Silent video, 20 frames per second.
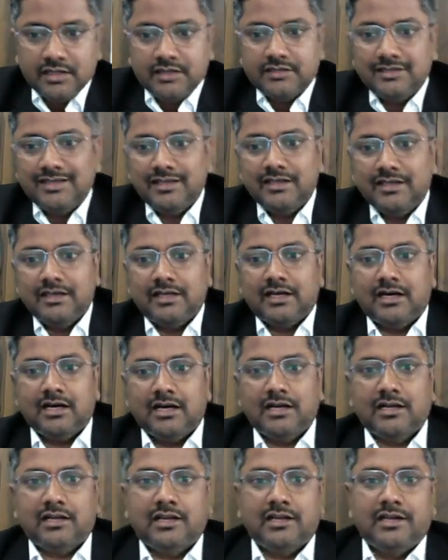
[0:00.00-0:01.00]
they
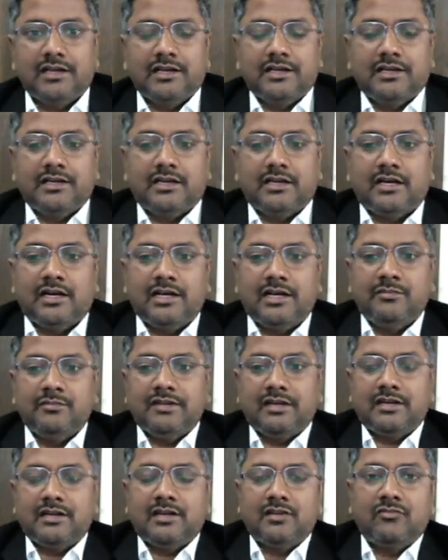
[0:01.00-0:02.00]
are
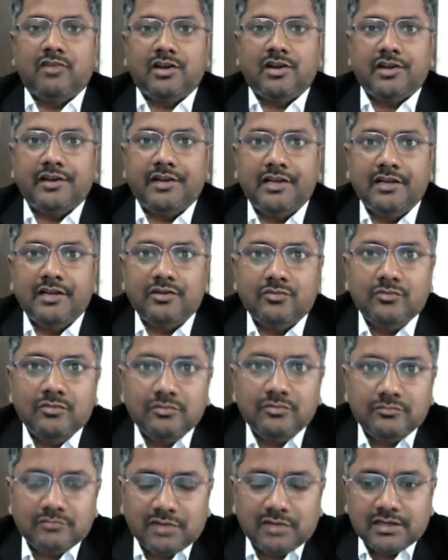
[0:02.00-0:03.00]
converted into
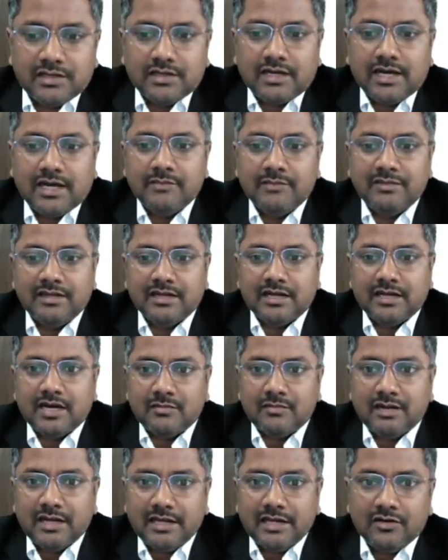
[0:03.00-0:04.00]

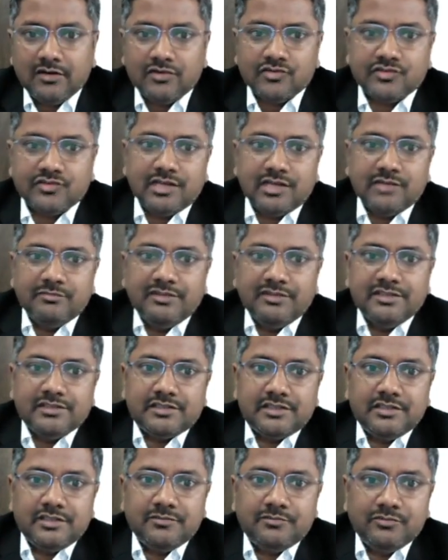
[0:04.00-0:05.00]
carbon dioxide means
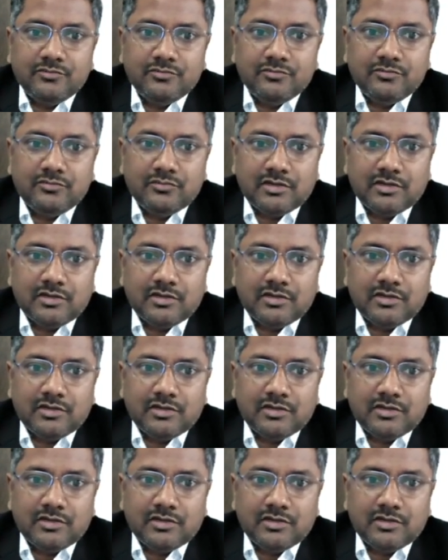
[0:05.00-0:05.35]
if you